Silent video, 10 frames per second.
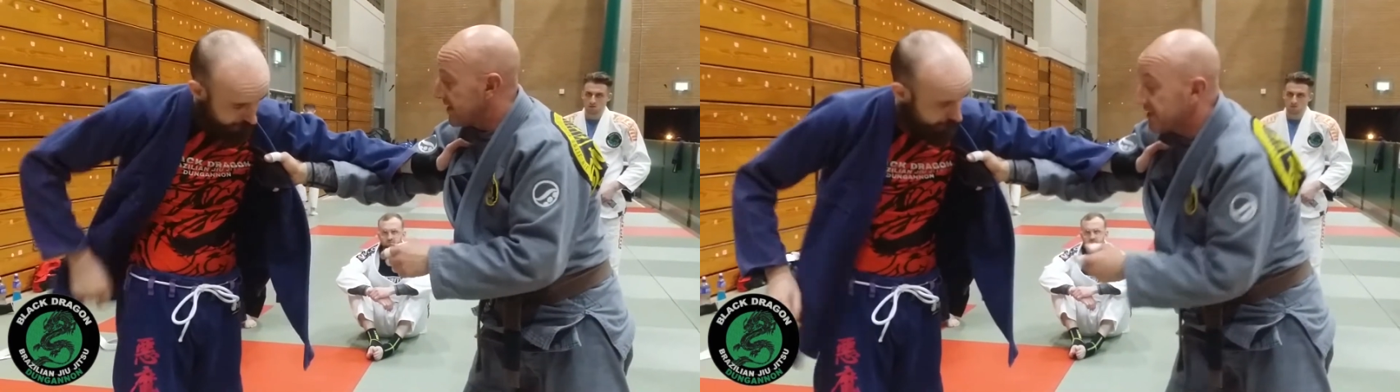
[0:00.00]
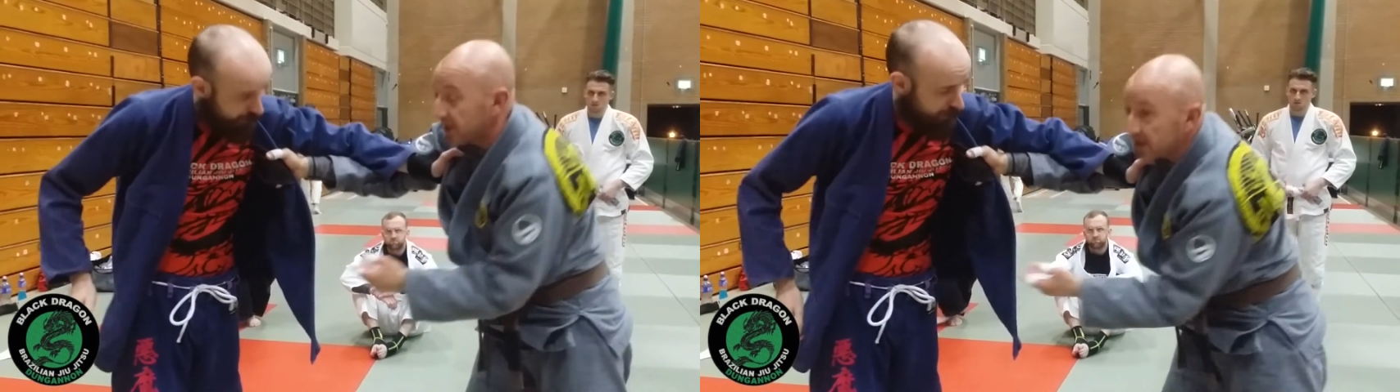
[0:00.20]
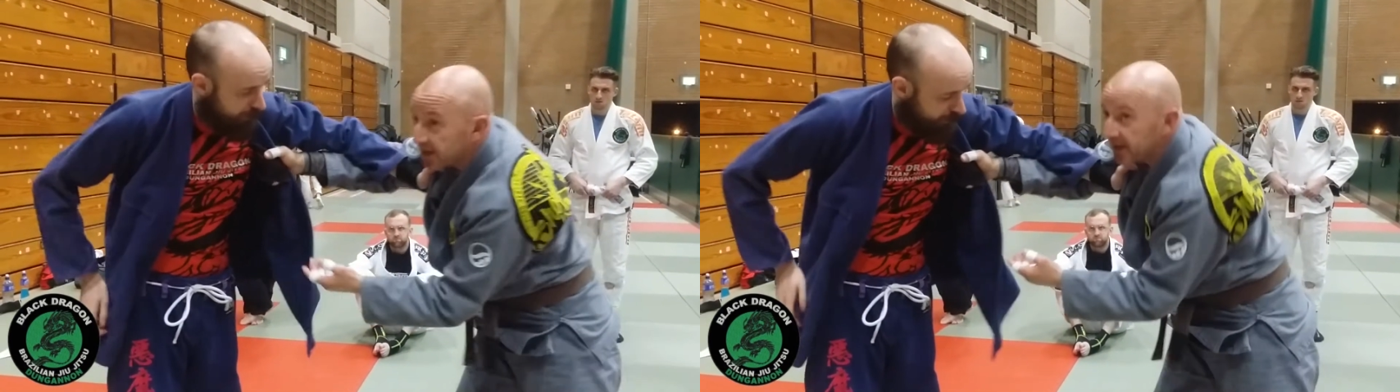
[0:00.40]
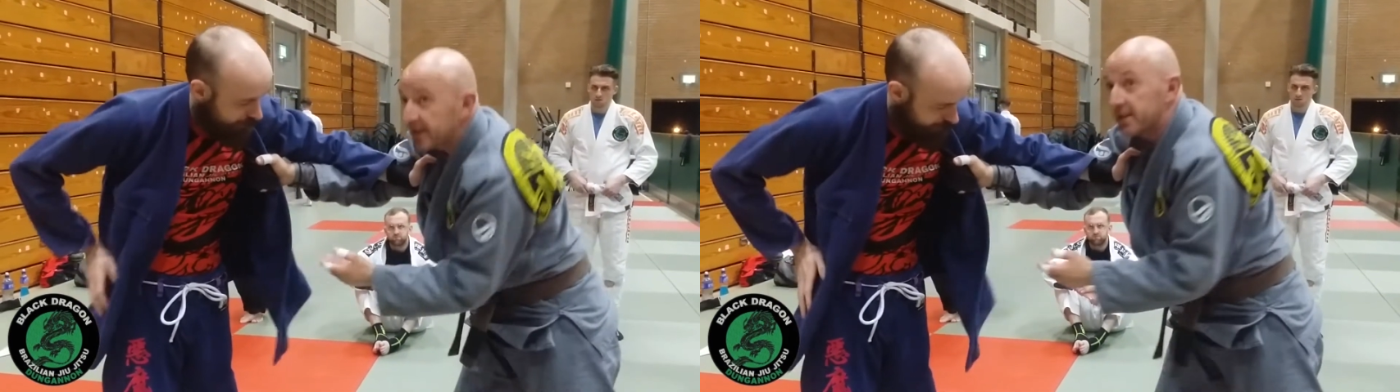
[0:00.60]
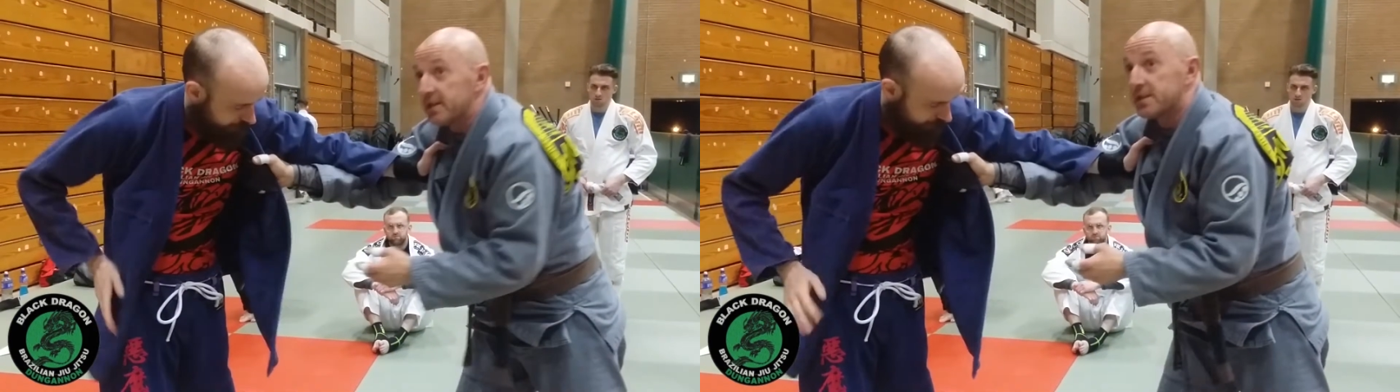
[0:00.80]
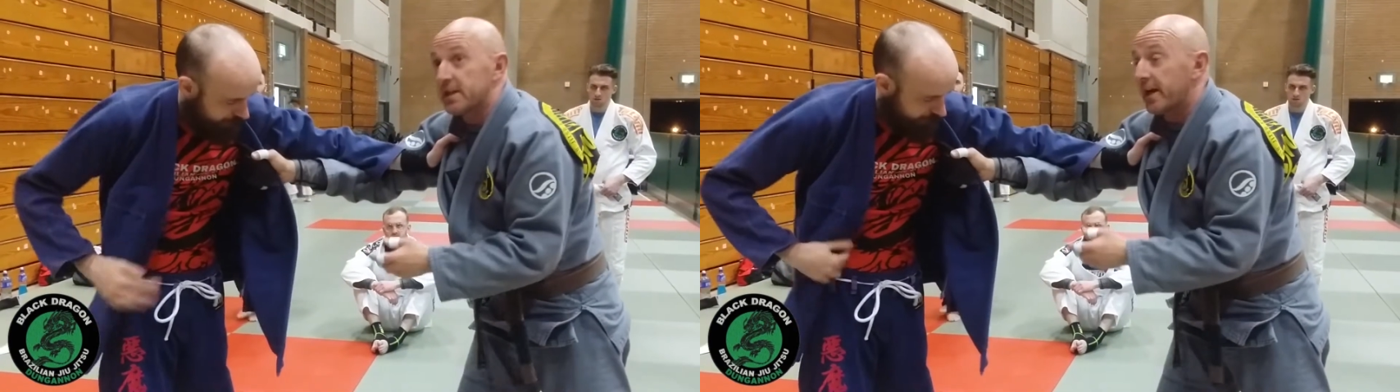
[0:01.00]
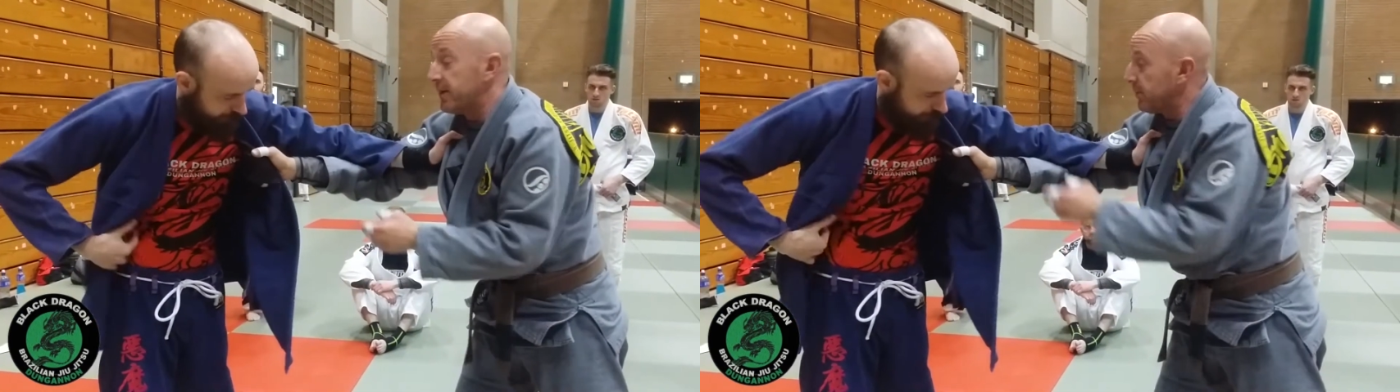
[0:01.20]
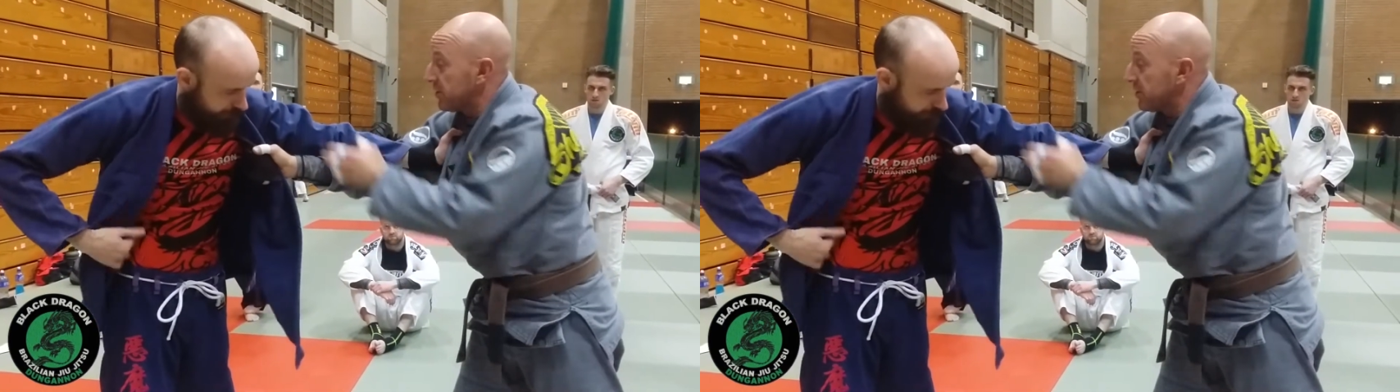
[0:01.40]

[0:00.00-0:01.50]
still can't get inside because